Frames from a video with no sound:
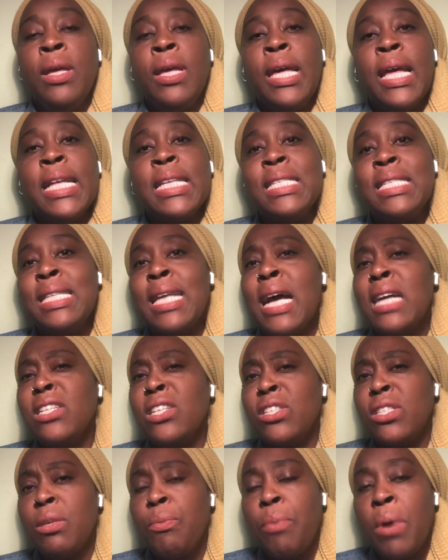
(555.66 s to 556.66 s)
It's not
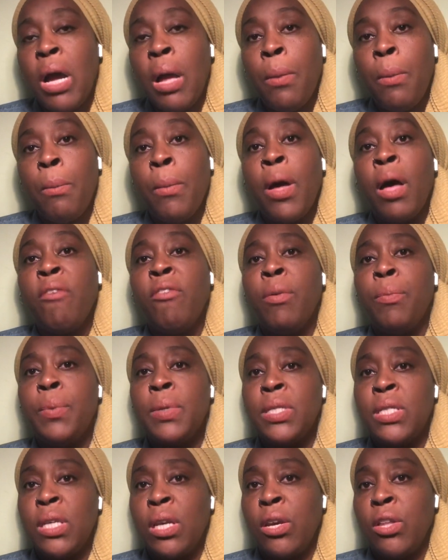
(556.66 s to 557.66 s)
just the problem of a
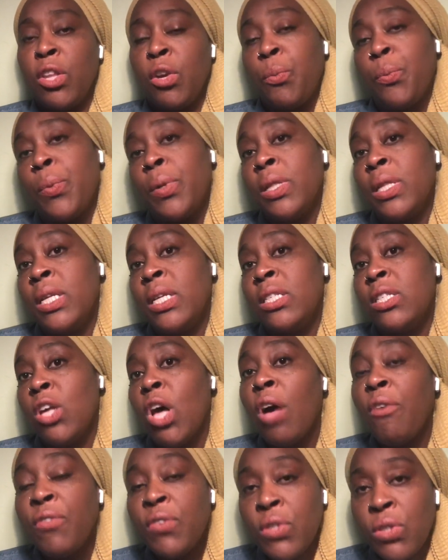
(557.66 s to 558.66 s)
particular police
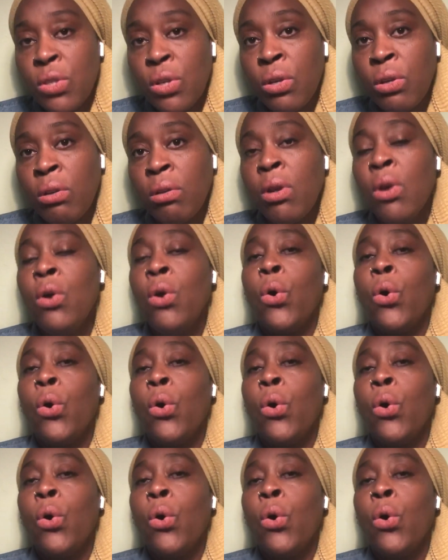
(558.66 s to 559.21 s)
officer